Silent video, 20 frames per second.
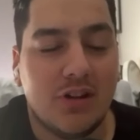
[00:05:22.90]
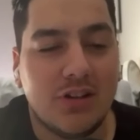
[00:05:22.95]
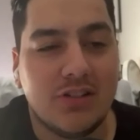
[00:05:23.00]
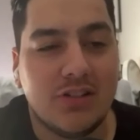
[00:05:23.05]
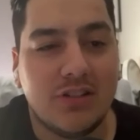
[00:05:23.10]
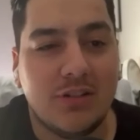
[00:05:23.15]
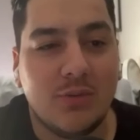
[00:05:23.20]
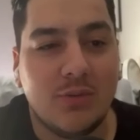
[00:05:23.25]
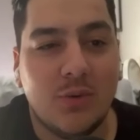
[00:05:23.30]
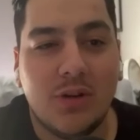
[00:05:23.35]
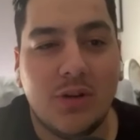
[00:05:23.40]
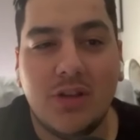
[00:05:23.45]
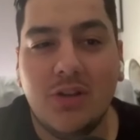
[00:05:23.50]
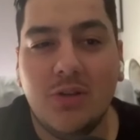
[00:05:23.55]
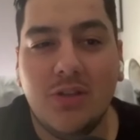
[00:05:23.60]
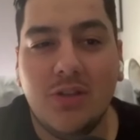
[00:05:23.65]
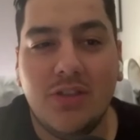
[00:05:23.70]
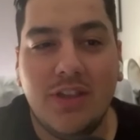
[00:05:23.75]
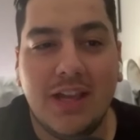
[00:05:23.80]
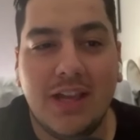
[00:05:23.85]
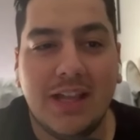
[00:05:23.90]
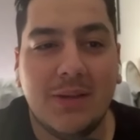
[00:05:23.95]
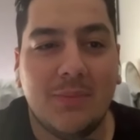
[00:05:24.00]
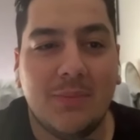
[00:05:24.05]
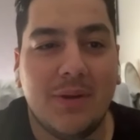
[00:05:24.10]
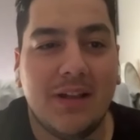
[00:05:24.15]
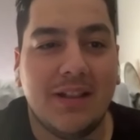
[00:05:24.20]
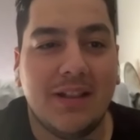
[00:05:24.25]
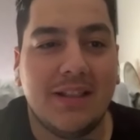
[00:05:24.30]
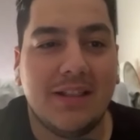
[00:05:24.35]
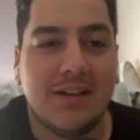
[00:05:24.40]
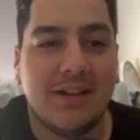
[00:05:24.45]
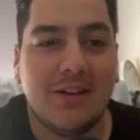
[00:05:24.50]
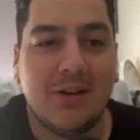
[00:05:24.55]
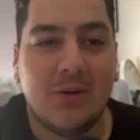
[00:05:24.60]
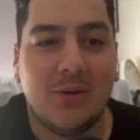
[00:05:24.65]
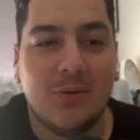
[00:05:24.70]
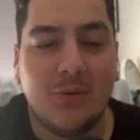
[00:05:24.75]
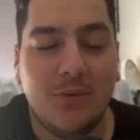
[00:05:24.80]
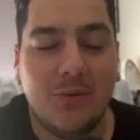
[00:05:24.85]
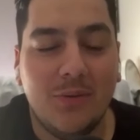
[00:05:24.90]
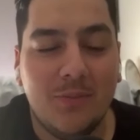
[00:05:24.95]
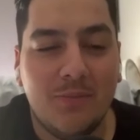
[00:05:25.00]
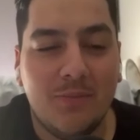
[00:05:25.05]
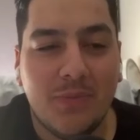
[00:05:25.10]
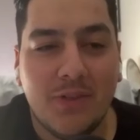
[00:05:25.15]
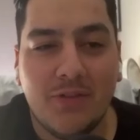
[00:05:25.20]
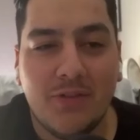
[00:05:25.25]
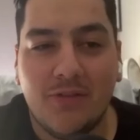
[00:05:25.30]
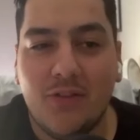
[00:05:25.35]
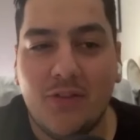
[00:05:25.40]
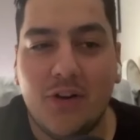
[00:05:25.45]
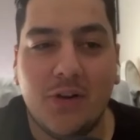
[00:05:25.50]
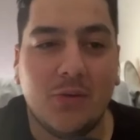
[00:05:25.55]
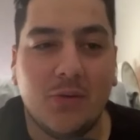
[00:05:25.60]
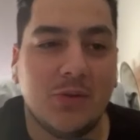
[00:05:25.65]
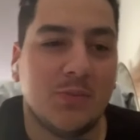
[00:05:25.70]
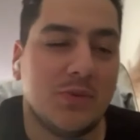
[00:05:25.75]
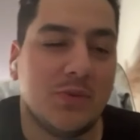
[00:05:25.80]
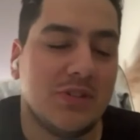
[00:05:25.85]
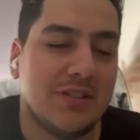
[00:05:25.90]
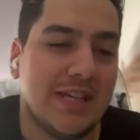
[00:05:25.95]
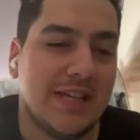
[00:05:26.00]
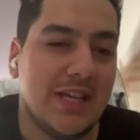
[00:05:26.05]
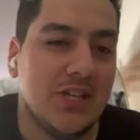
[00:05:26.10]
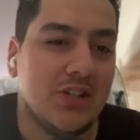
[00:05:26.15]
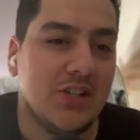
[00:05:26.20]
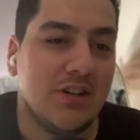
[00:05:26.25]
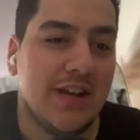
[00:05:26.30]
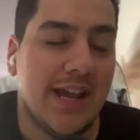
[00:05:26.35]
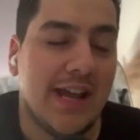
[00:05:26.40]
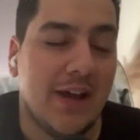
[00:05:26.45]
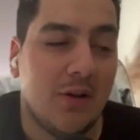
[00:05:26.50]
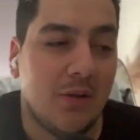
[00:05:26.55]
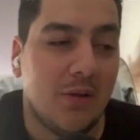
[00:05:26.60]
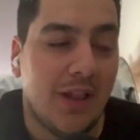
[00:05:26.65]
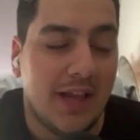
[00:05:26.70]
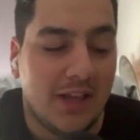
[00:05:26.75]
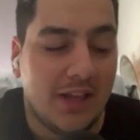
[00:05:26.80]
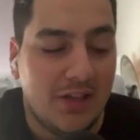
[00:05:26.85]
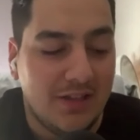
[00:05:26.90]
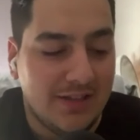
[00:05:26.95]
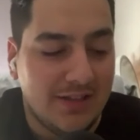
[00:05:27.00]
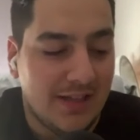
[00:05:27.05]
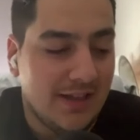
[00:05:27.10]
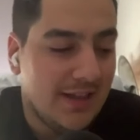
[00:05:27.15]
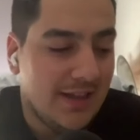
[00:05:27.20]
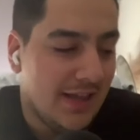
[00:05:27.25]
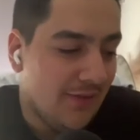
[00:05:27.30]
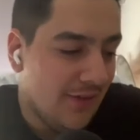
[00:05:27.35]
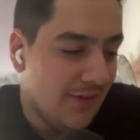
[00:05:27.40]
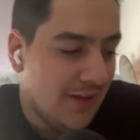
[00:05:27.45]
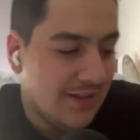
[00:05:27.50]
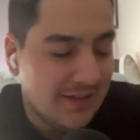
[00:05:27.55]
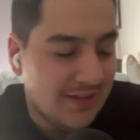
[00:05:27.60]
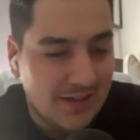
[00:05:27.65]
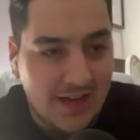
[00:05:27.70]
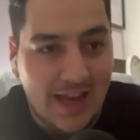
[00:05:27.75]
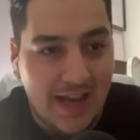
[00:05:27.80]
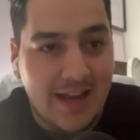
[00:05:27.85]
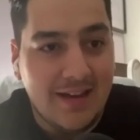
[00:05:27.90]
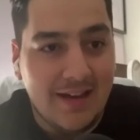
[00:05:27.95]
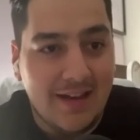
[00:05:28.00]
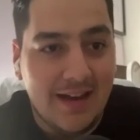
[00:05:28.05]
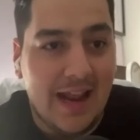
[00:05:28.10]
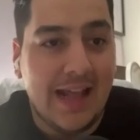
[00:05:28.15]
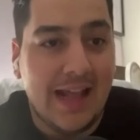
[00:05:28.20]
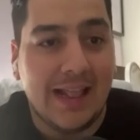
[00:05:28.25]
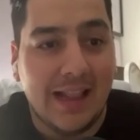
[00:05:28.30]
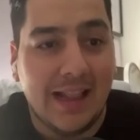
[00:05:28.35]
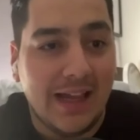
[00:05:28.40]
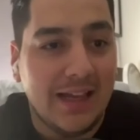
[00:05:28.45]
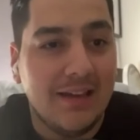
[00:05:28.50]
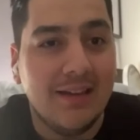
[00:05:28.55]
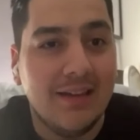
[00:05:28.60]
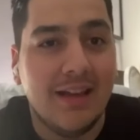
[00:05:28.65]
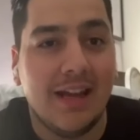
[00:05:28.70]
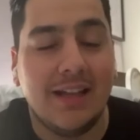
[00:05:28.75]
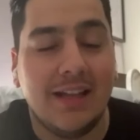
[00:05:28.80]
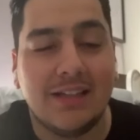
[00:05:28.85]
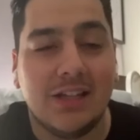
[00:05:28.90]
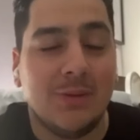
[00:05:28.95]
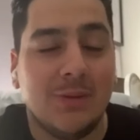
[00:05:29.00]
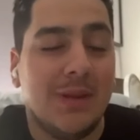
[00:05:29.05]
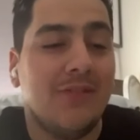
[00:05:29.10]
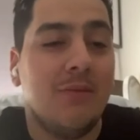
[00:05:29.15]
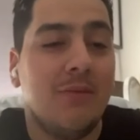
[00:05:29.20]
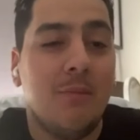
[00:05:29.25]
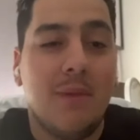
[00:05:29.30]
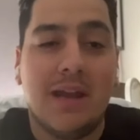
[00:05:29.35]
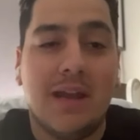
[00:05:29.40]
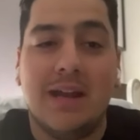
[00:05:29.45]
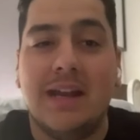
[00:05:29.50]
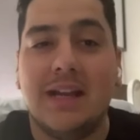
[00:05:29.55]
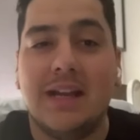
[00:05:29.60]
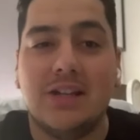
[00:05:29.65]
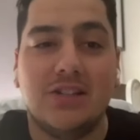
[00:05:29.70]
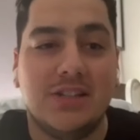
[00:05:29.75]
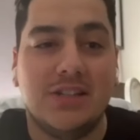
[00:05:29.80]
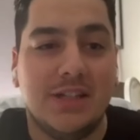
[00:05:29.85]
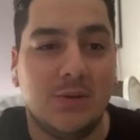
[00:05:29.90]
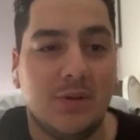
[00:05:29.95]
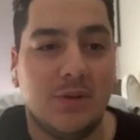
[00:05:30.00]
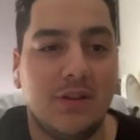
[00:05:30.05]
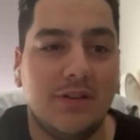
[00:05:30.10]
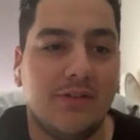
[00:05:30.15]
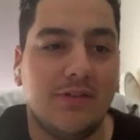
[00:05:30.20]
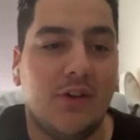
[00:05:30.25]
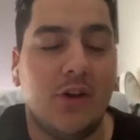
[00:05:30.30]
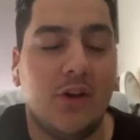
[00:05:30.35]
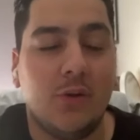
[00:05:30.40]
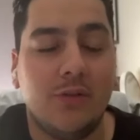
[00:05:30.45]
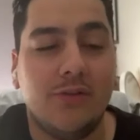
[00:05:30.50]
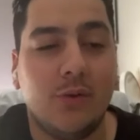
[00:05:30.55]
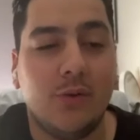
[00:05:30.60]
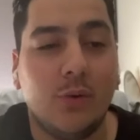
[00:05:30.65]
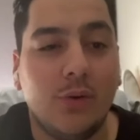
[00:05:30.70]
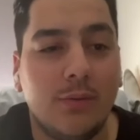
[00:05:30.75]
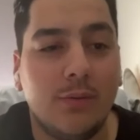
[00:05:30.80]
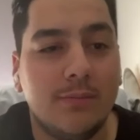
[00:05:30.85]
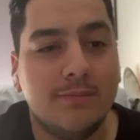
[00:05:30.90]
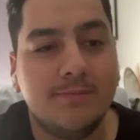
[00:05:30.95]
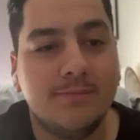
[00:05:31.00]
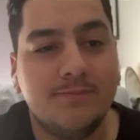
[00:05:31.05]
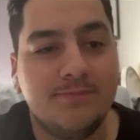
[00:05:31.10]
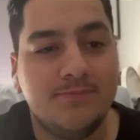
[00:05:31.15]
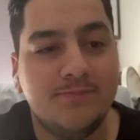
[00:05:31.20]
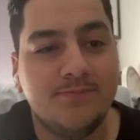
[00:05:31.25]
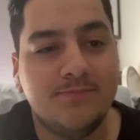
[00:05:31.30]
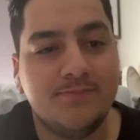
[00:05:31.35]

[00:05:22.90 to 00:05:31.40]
structure. What do you think about the whole finals procedure and how, like you said, the event's going to end in Adelaide and it's going to be even better next year with the final four?